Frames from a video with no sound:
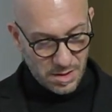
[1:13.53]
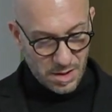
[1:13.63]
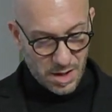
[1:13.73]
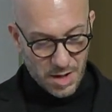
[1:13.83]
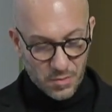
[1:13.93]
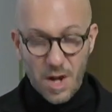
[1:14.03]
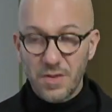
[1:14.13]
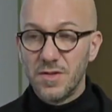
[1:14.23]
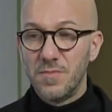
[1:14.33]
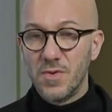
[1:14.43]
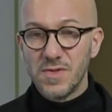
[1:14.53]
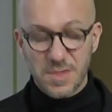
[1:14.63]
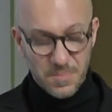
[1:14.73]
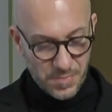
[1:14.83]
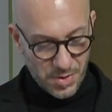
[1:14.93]
are one of the most
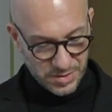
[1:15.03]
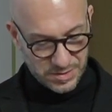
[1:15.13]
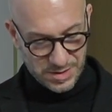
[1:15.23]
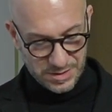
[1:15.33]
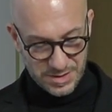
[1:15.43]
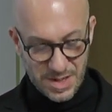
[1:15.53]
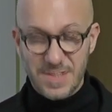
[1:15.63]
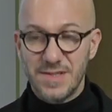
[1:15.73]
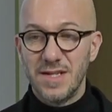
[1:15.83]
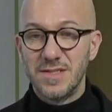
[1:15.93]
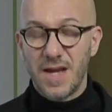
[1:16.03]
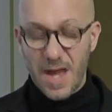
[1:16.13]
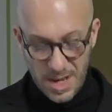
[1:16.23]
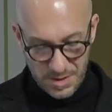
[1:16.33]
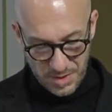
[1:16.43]
important aesthetic
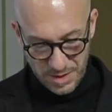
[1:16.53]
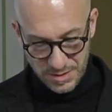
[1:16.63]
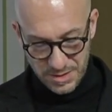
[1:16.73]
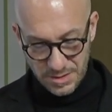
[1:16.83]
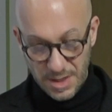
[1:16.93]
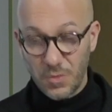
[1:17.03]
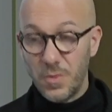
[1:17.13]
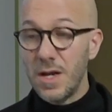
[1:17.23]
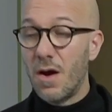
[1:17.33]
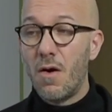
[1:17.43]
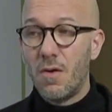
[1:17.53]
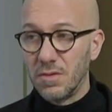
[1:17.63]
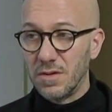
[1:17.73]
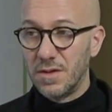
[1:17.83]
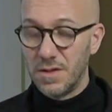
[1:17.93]
elements that we
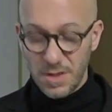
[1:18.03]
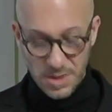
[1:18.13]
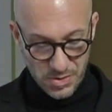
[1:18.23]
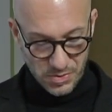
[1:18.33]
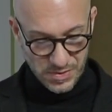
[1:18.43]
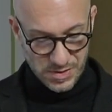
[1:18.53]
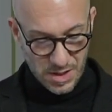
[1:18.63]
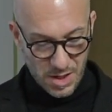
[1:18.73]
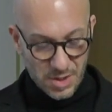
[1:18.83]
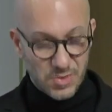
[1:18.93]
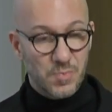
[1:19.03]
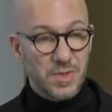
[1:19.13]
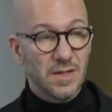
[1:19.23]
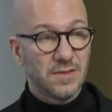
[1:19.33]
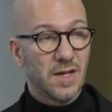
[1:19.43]
all use to
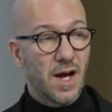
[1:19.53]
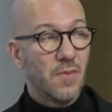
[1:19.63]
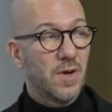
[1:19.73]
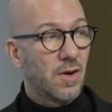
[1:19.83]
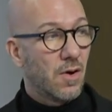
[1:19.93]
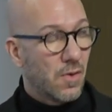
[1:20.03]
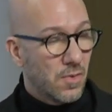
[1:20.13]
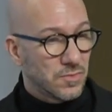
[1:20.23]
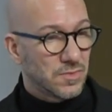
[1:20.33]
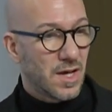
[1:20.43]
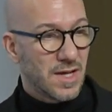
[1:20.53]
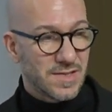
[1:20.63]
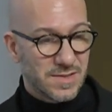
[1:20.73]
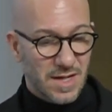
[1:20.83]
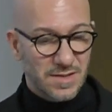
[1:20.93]
build our own
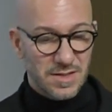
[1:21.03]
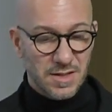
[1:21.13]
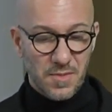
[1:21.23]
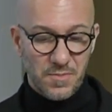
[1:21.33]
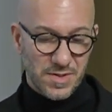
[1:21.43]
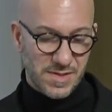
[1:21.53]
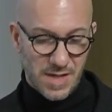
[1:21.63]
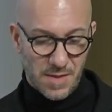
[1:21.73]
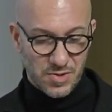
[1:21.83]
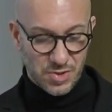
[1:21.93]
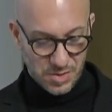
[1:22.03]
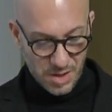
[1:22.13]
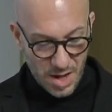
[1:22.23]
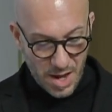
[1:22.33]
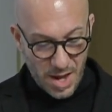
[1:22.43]
aesthetic perception
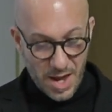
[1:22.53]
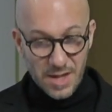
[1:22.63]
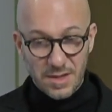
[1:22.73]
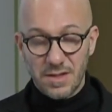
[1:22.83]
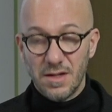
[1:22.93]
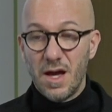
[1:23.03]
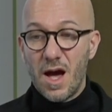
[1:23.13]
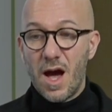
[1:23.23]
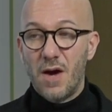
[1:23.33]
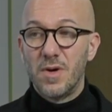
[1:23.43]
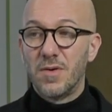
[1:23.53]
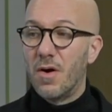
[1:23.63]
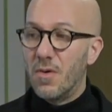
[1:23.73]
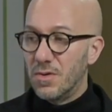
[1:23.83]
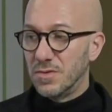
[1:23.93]
and our
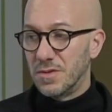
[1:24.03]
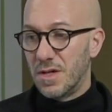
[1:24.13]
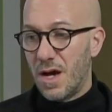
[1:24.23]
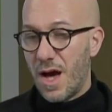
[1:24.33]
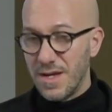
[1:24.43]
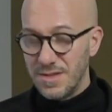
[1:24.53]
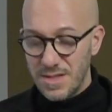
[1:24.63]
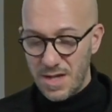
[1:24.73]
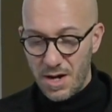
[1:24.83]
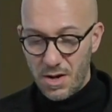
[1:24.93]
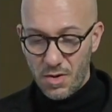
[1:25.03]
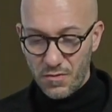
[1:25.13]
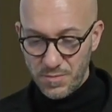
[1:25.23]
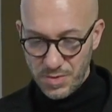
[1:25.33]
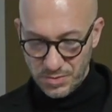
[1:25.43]
own idea of
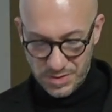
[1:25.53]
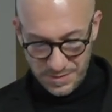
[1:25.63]
beauty.